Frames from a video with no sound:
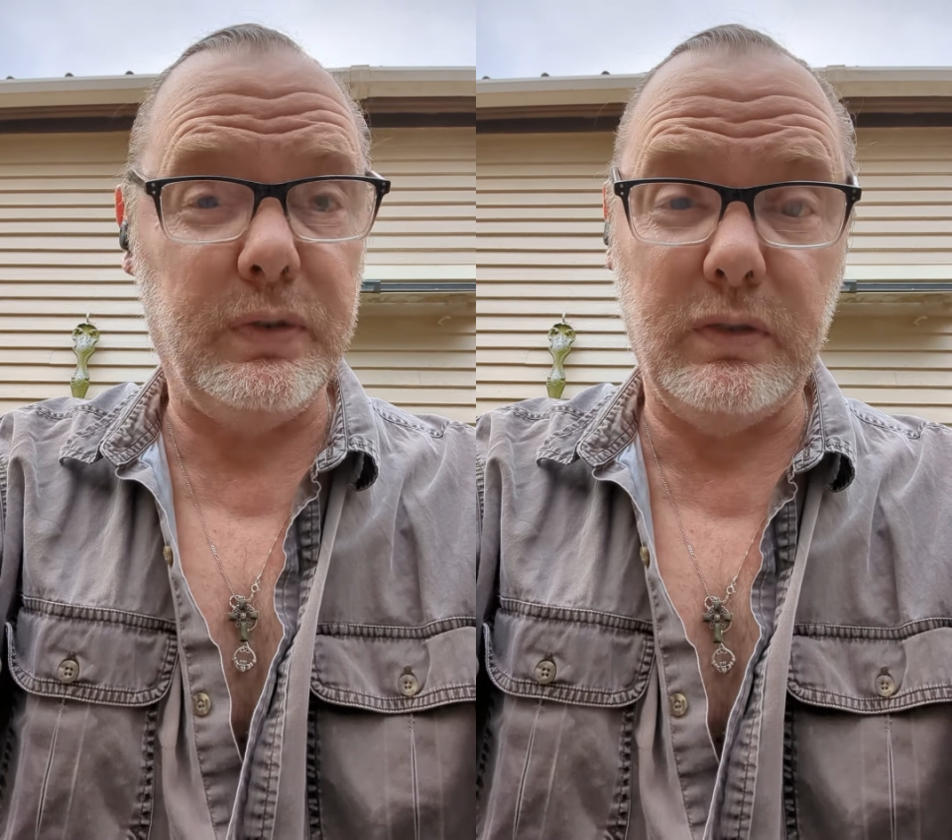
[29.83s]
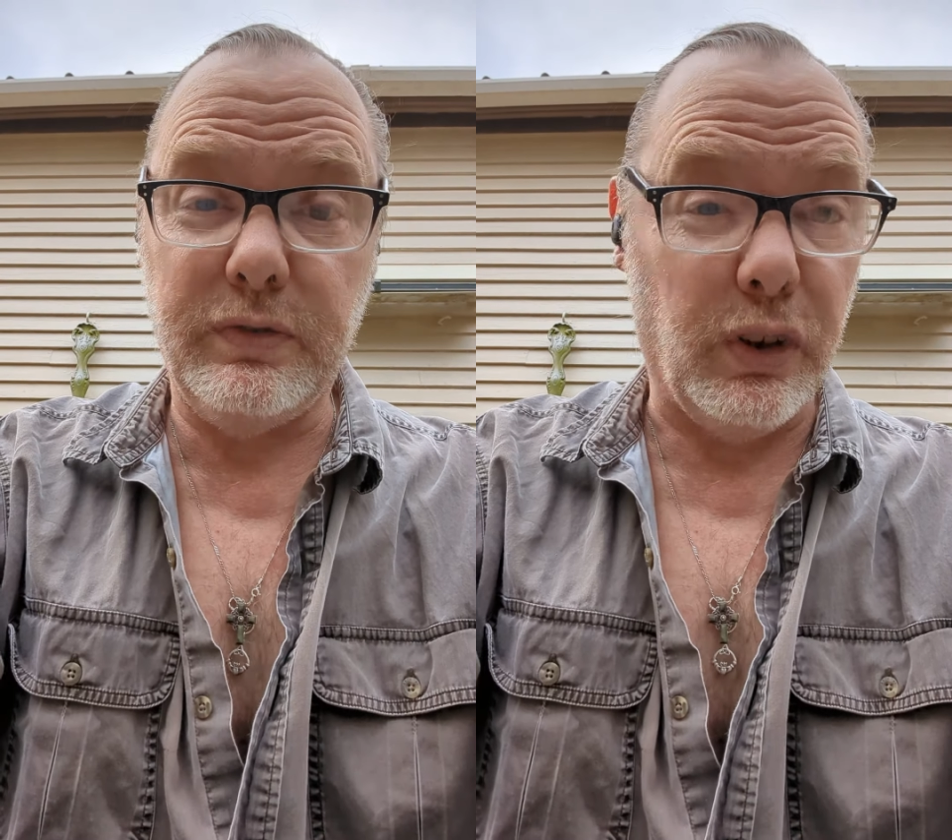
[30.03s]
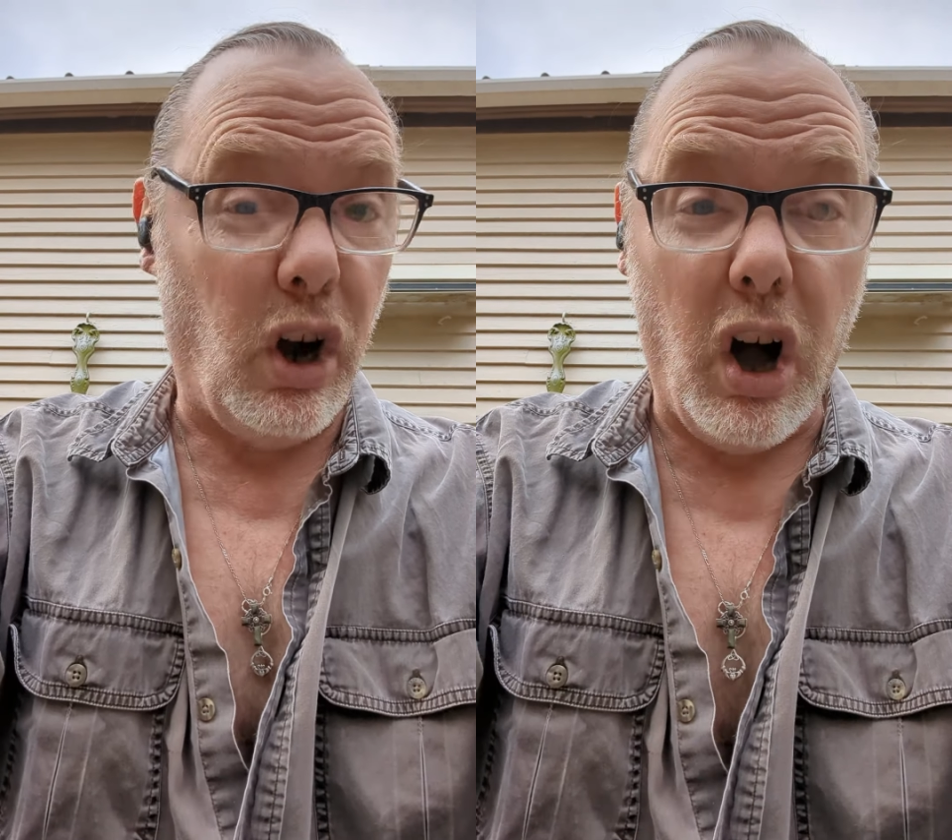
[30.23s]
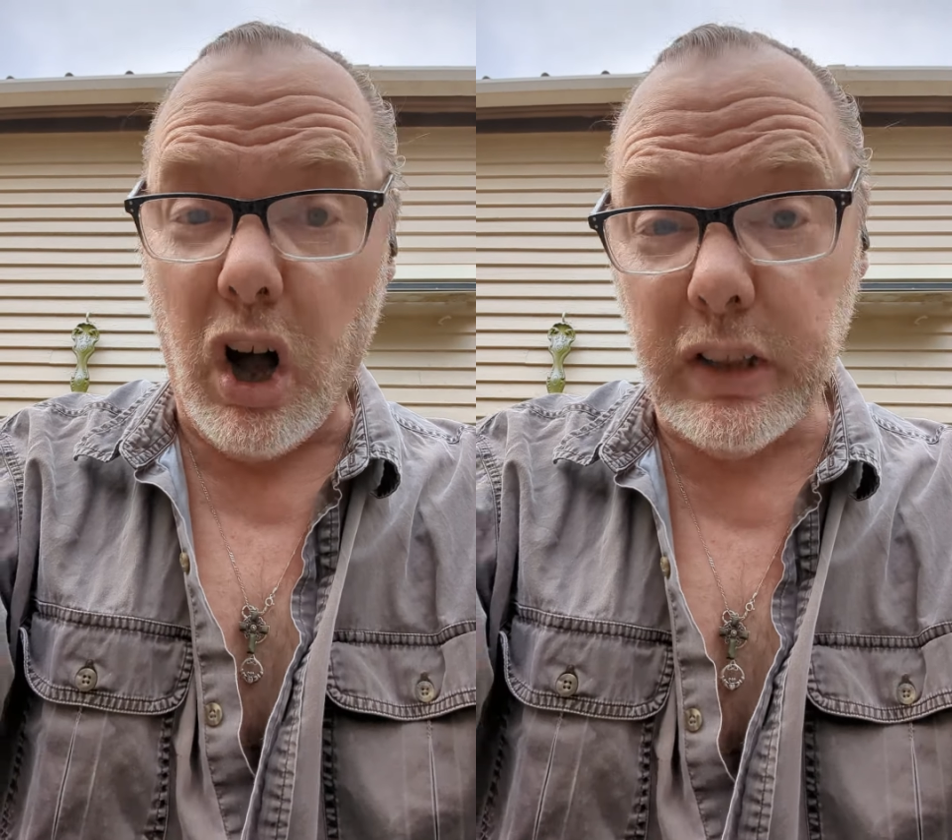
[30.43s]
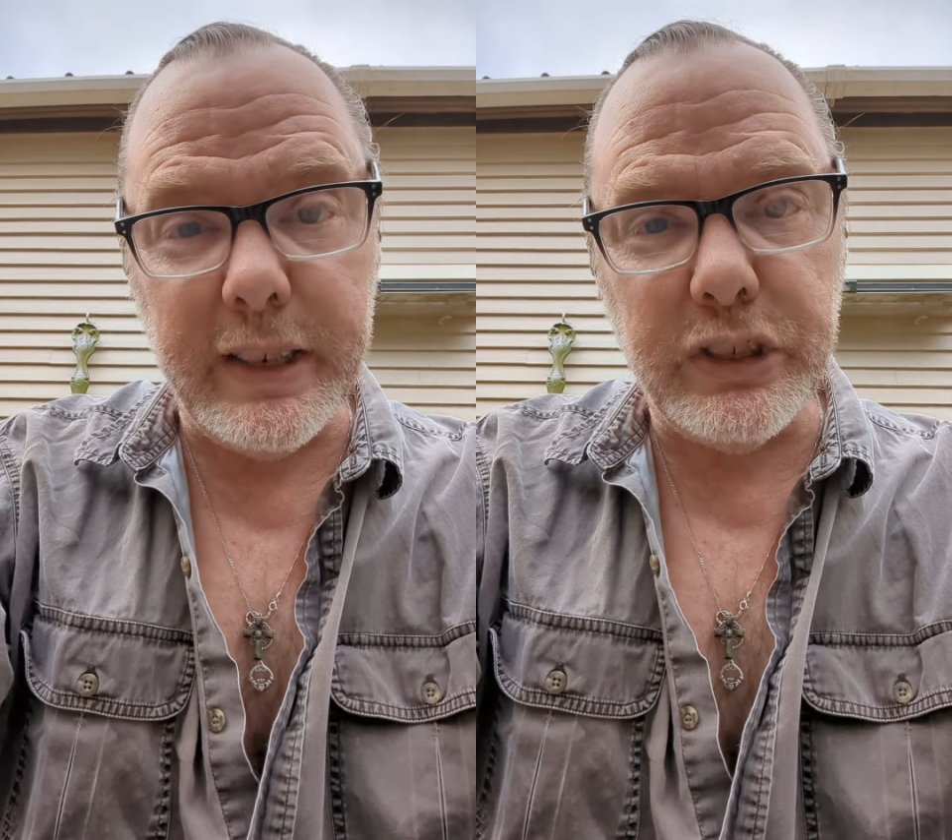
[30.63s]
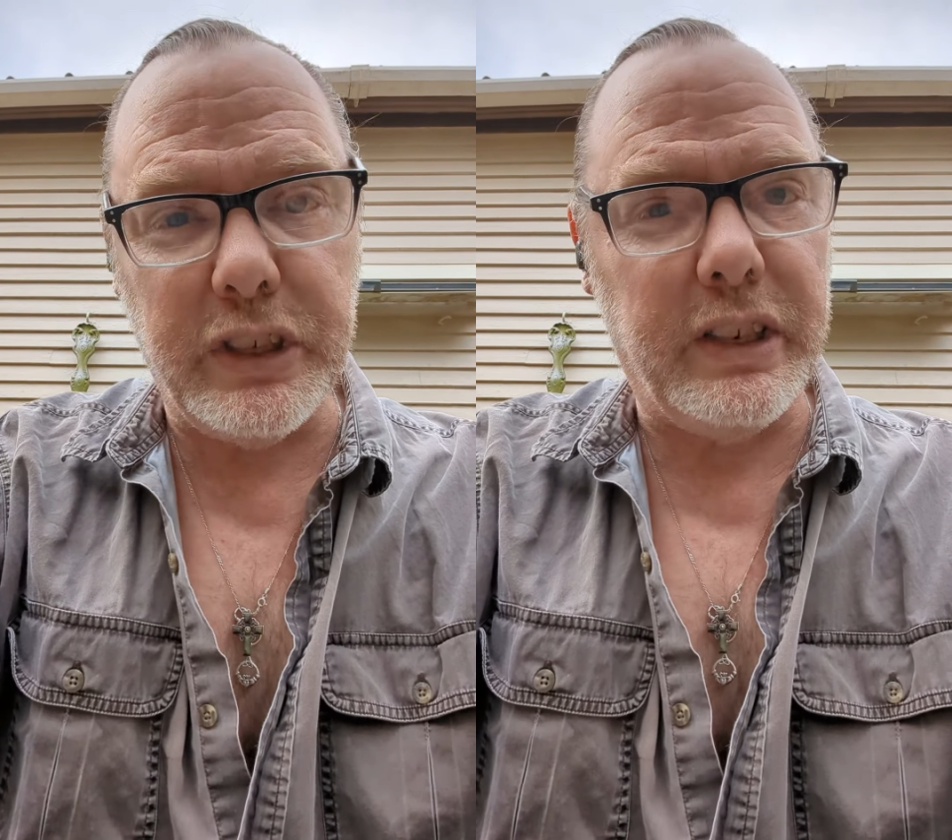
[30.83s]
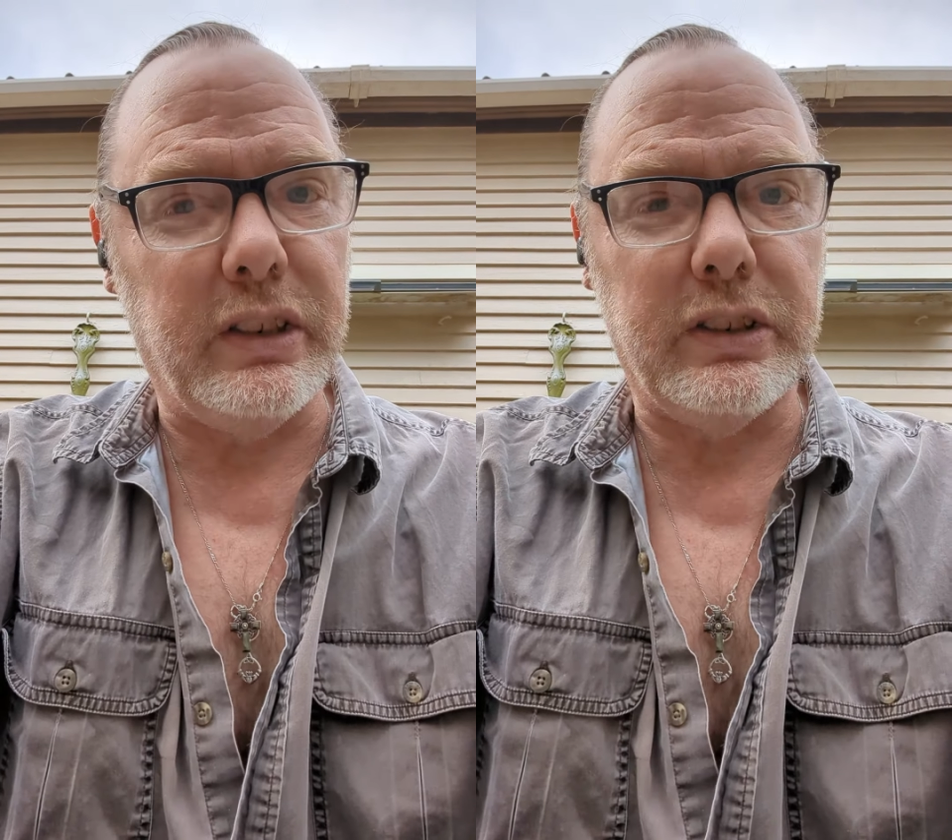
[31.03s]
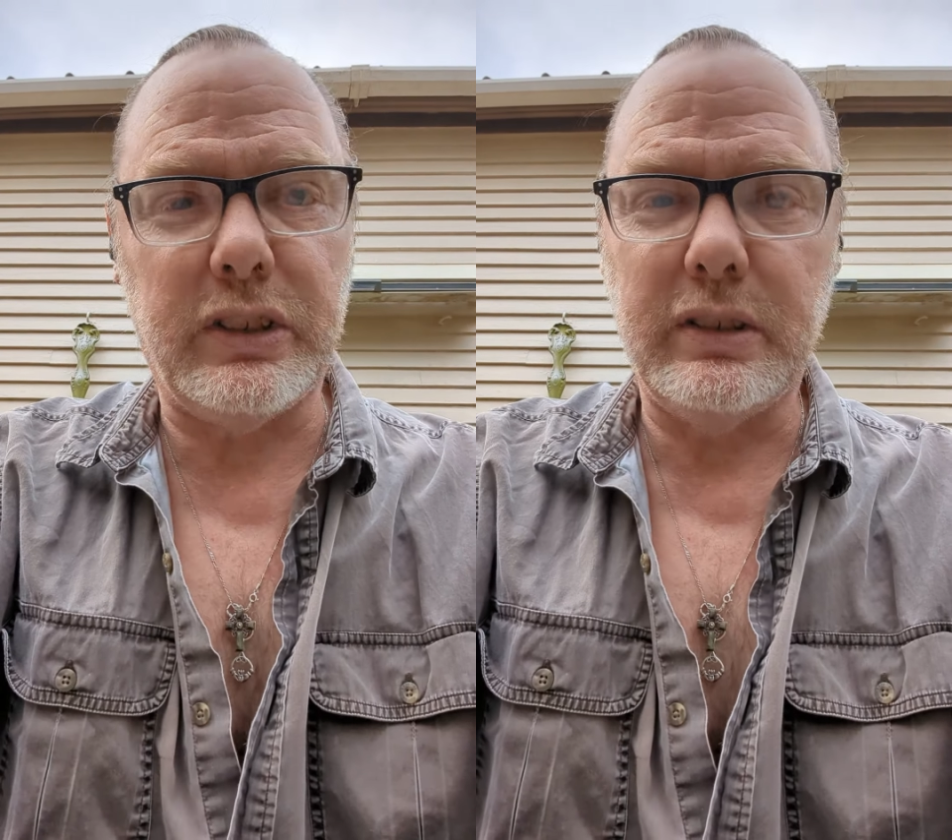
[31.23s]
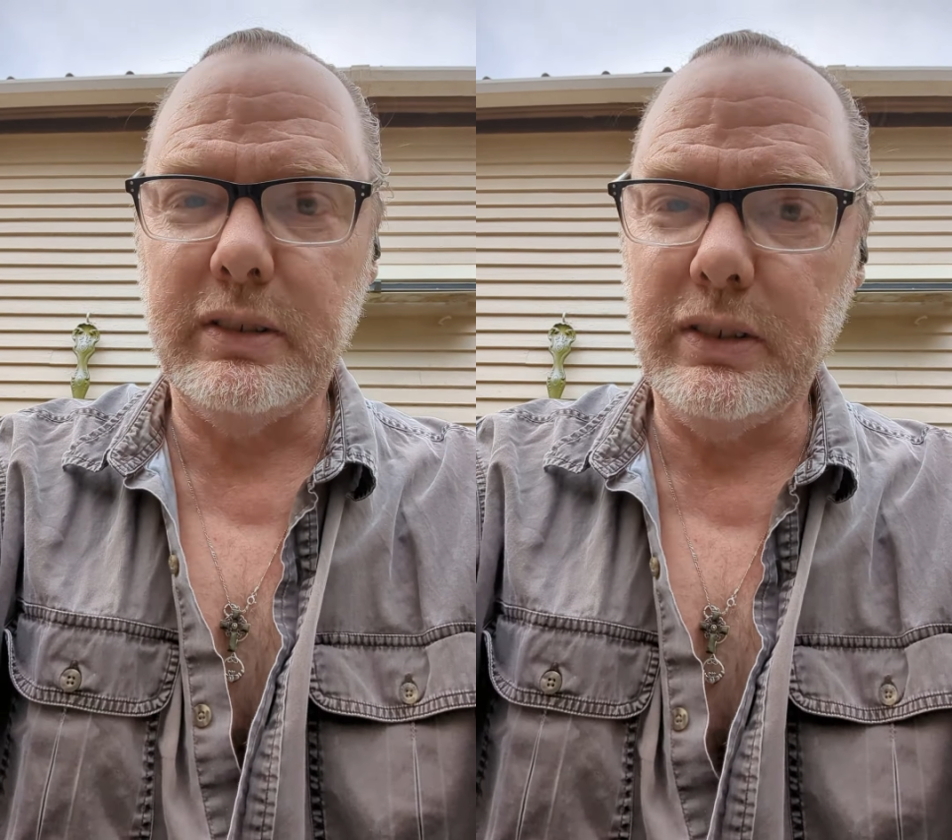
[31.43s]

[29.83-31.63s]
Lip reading: for all these years,